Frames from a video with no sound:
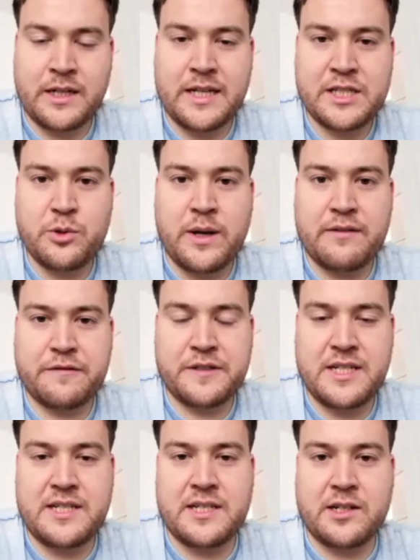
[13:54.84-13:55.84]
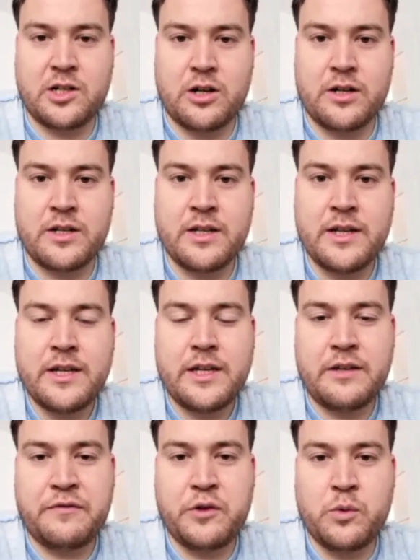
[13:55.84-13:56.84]
unless you have season card.
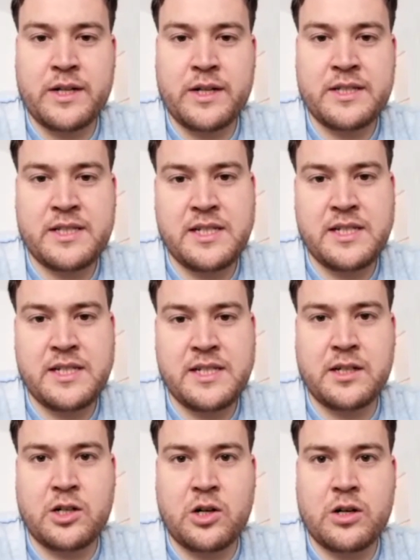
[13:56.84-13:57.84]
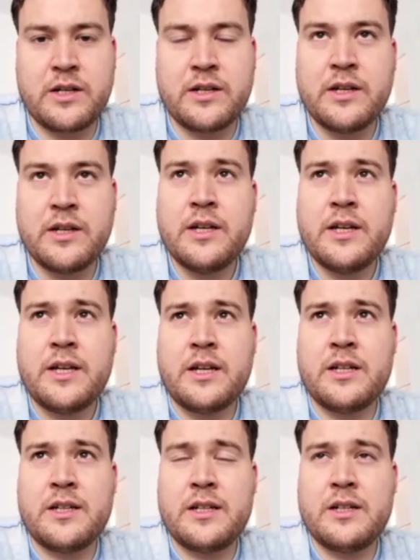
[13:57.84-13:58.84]
If you want a season card,
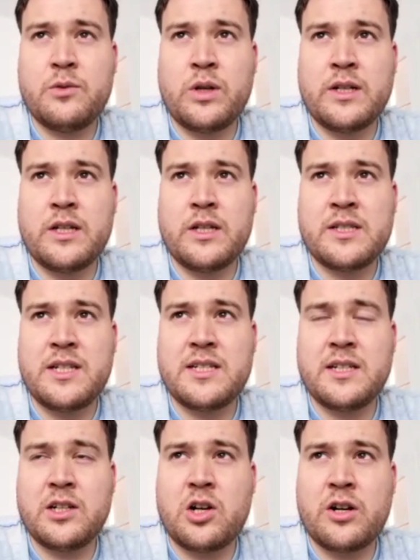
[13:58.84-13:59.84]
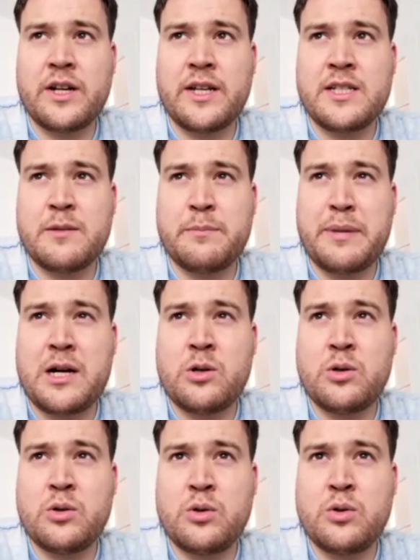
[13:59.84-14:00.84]
a season card is
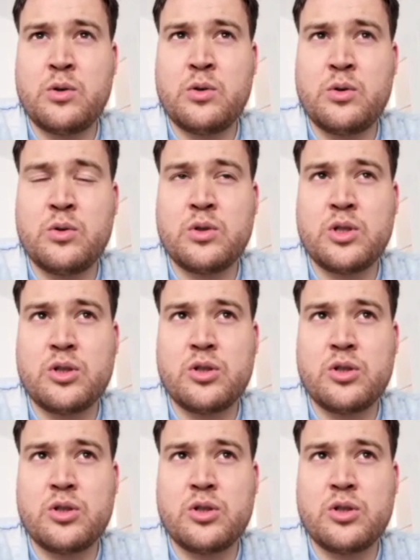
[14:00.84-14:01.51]
about